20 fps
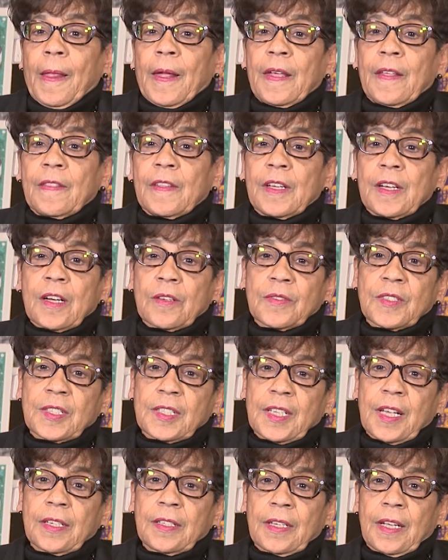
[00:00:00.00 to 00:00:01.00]
And then on
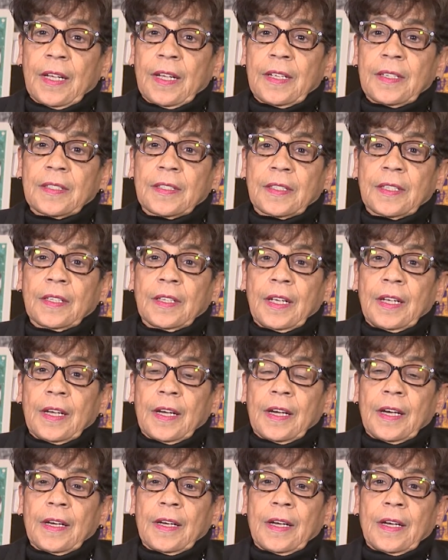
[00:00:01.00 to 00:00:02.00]
Sundays,
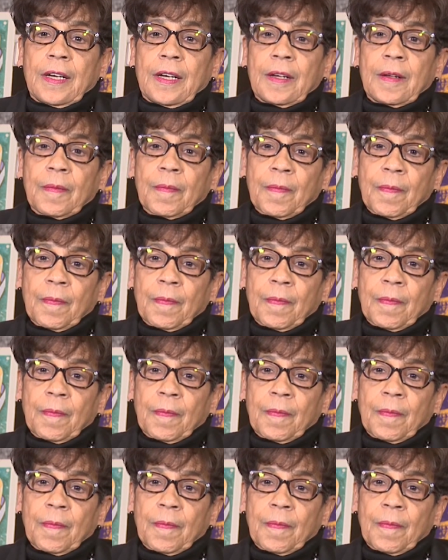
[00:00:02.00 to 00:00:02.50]
uh,